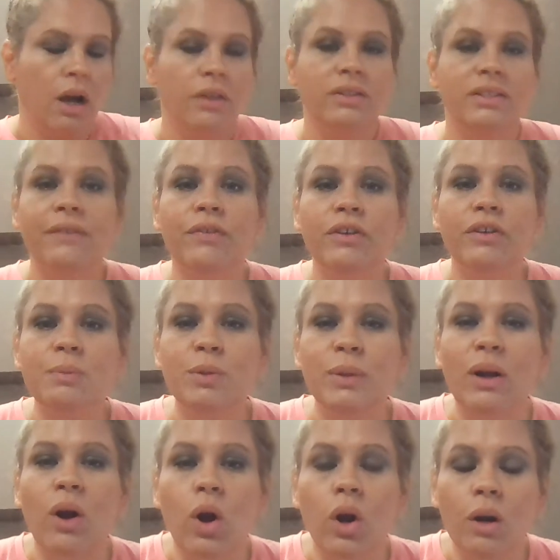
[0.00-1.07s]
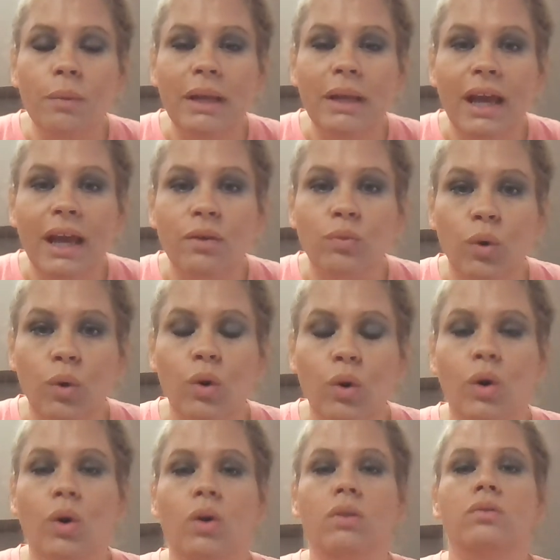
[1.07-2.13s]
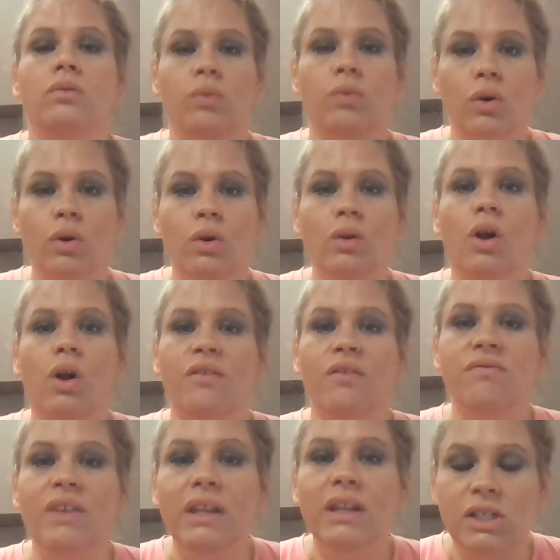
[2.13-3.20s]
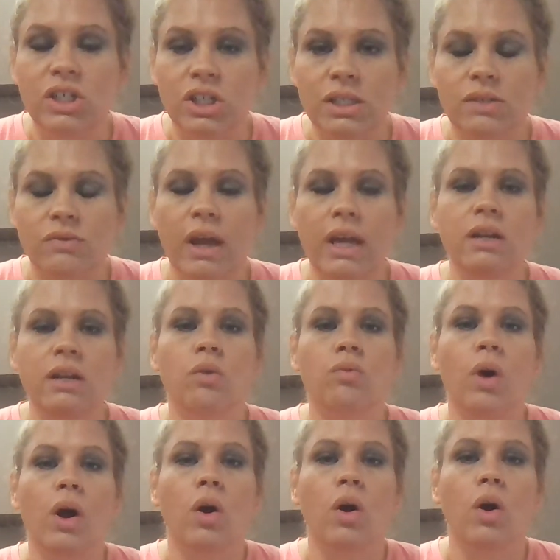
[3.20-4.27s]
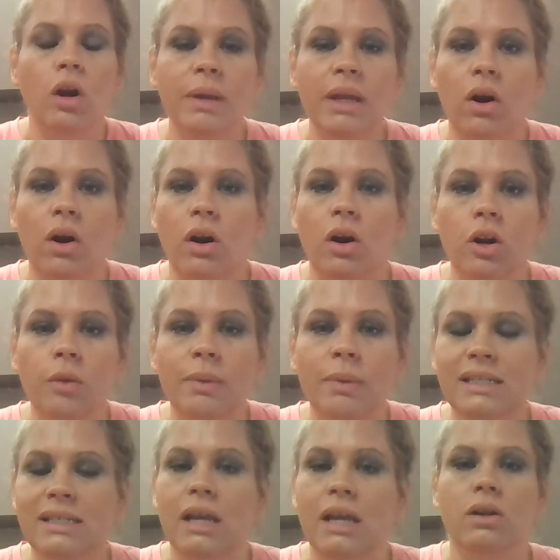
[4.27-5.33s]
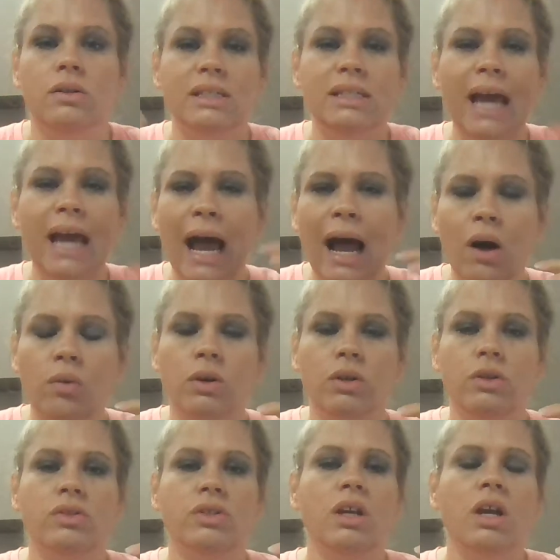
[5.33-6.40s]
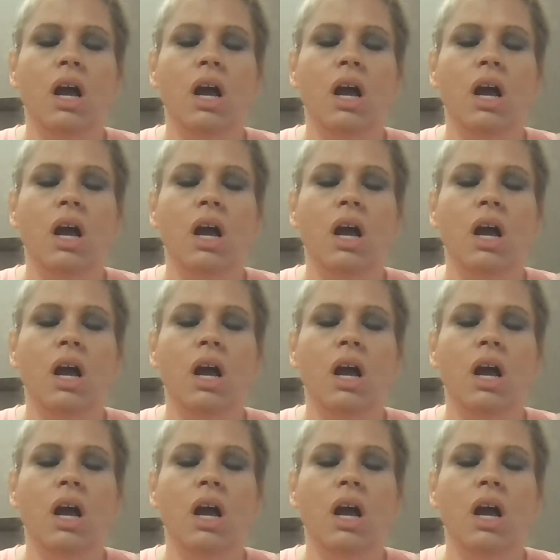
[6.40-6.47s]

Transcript: Difference between urban and rural. Rural are villages, right? Urban are urban centers, towers,